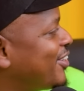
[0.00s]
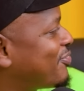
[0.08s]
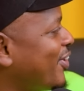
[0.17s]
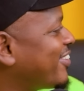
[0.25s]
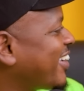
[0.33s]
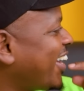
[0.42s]
his
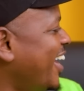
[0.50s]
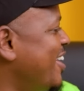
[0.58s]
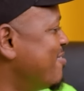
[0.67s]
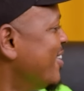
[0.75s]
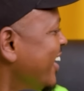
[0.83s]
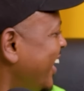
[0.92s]
first
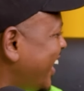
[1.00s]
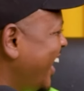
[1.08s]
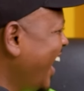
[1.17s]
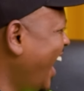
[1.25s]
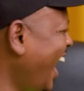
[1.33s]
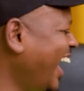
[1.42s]
crime.
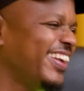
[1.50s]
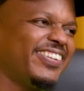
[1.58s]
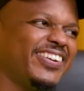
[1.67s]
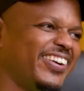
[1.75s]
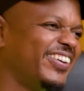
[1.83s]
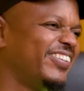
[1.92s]

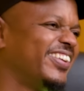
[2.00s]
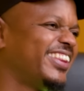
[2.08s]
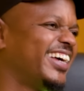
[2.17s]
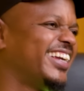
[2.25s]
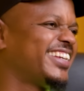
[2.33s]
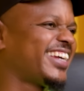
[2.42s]
He's good with
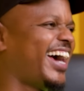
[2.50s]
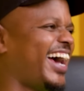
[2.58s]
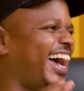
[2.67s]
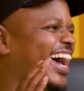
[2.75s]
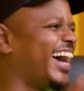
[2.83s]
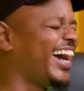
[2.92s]
the
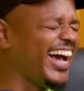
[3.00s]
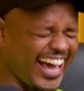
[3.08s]
tongue.